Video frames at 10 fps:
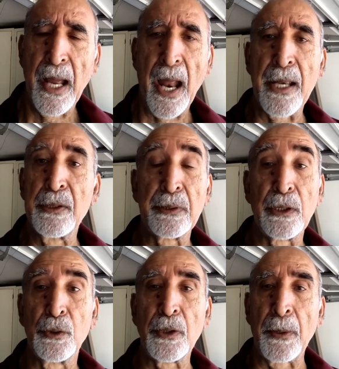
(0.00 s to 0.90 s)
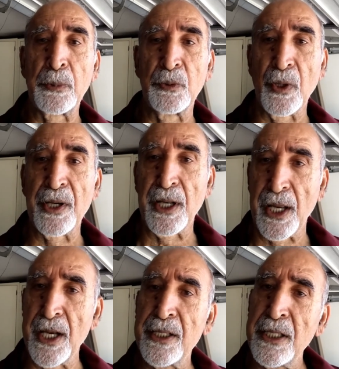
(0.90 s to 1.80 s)
and you can go up to
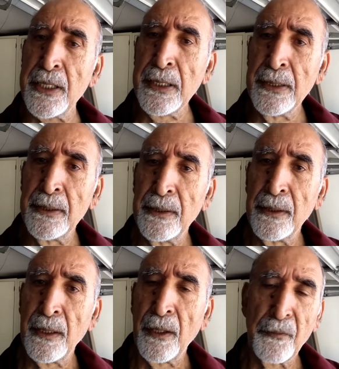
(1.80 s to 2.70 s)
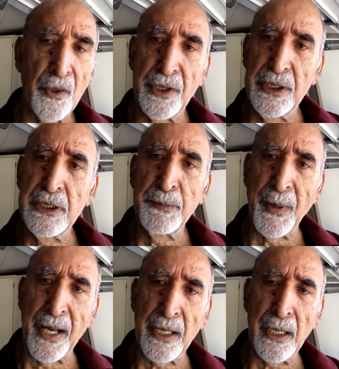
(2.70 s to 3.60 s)
180 for each
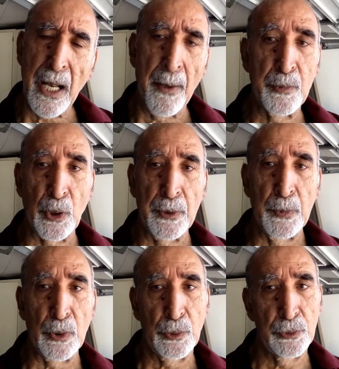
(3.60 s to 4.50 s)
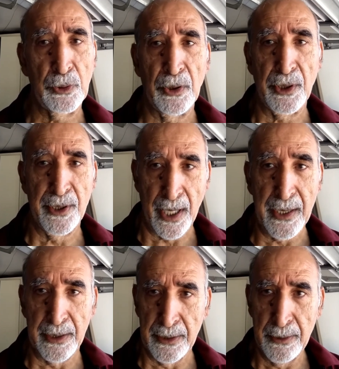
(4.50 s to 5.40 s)
panel. I'm talking about
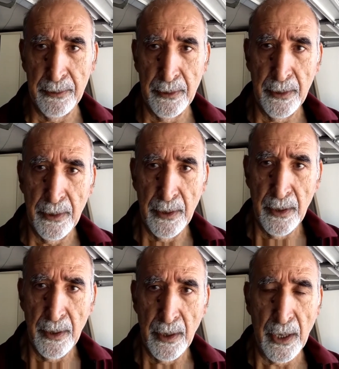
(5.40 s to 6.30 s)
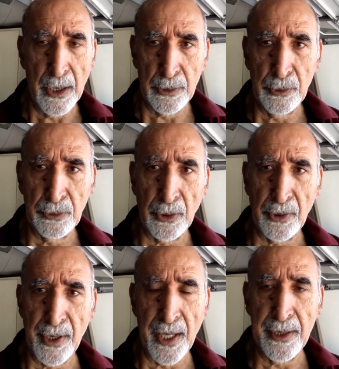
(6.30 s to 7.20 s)
2009.
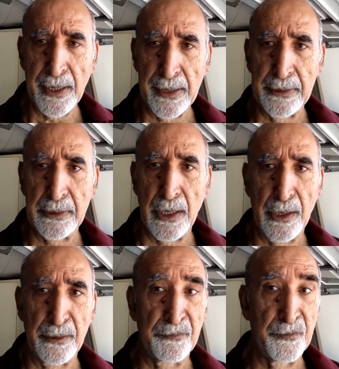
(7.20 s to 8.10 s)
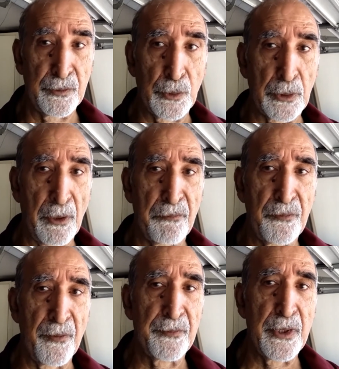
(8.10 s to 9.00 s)
2009 is a total
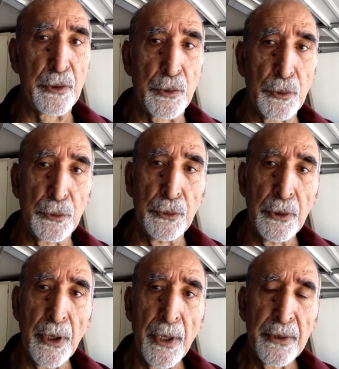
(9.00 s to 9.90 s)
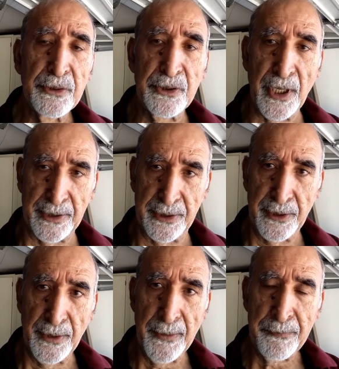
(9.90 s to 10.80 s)
52 sticks.